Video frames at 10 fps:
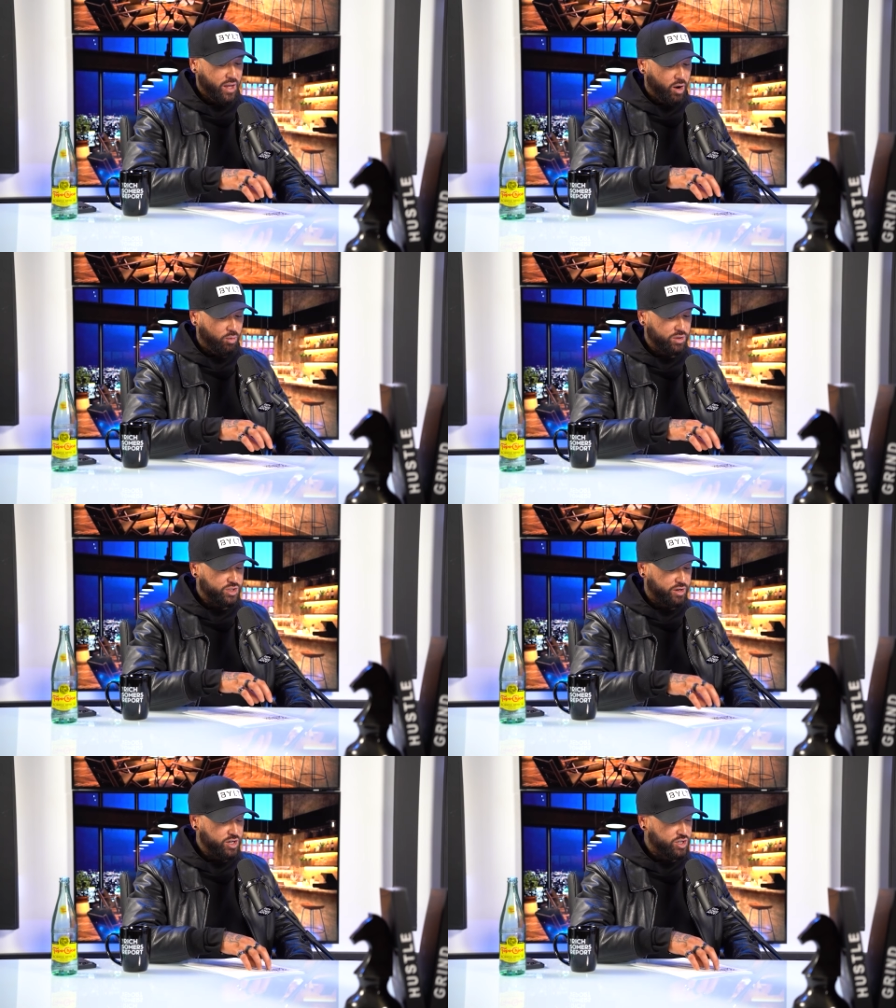I will
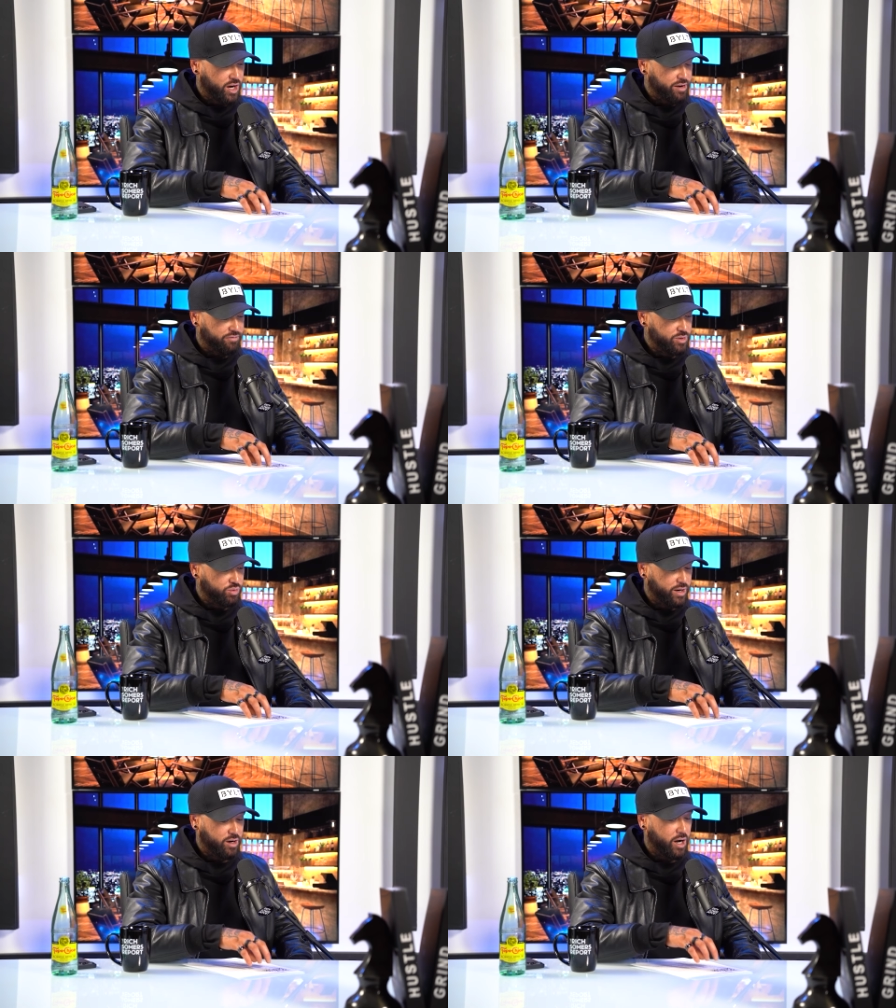screenshot it from
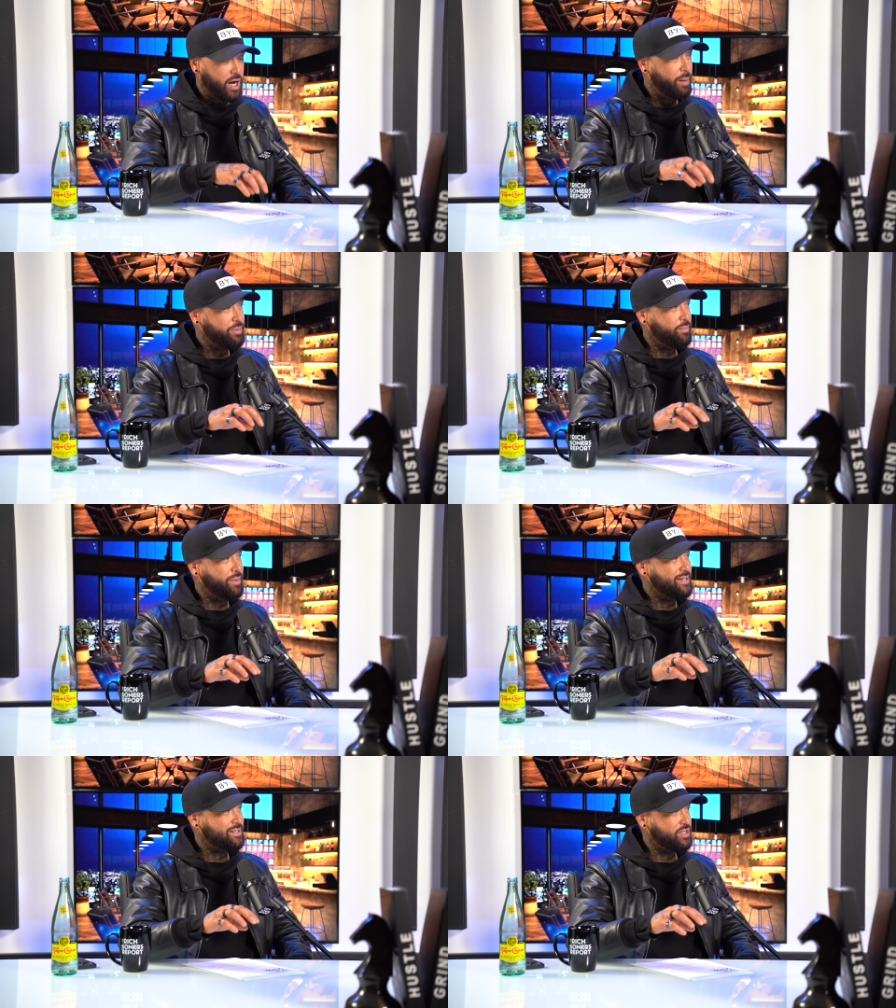Twitter. I'll copy and
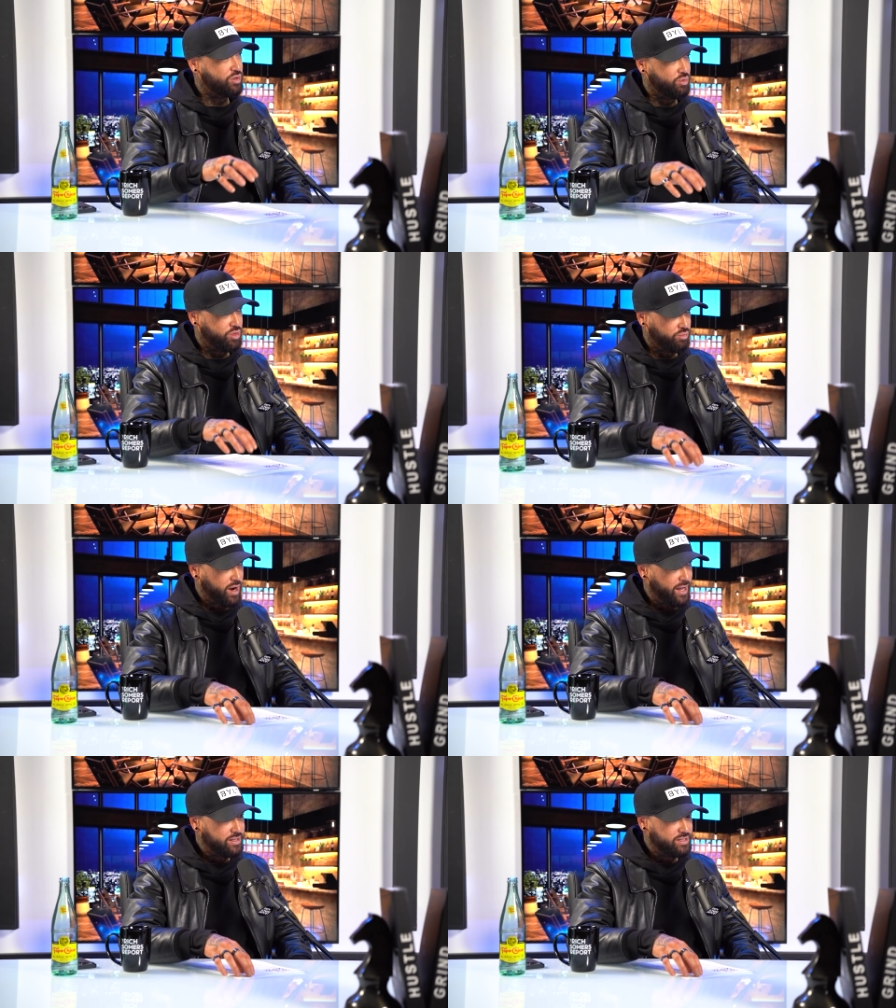paste it to
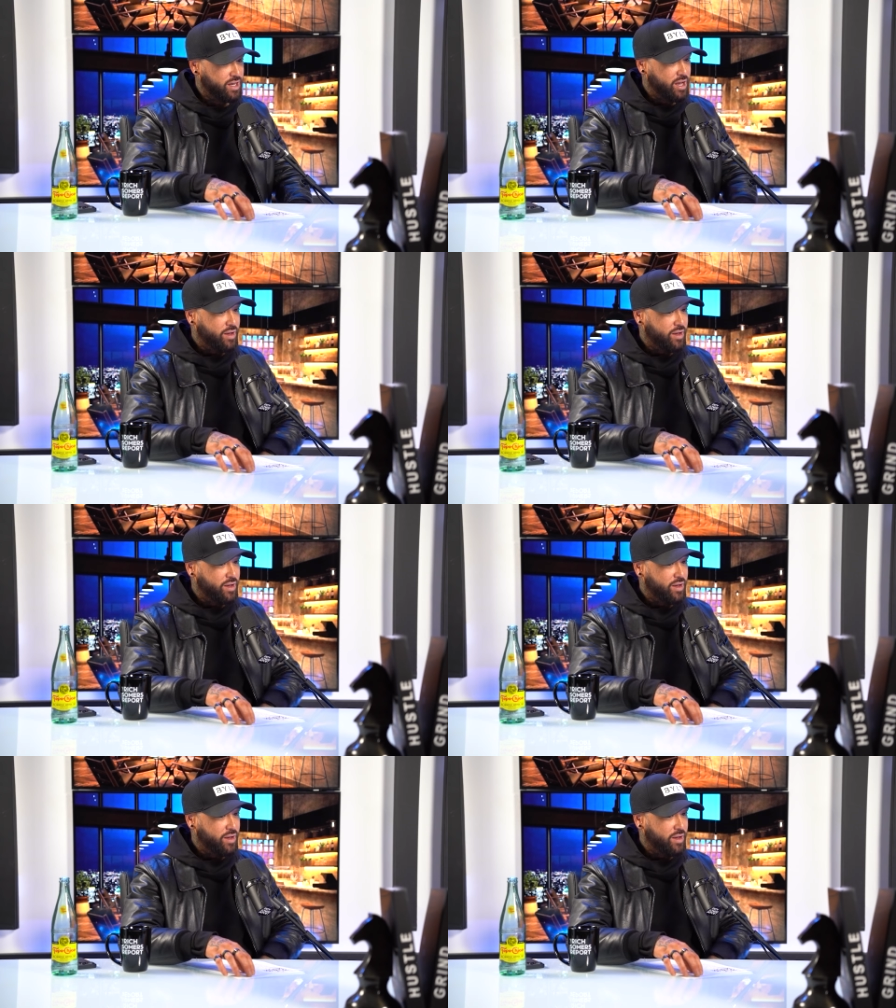Threads.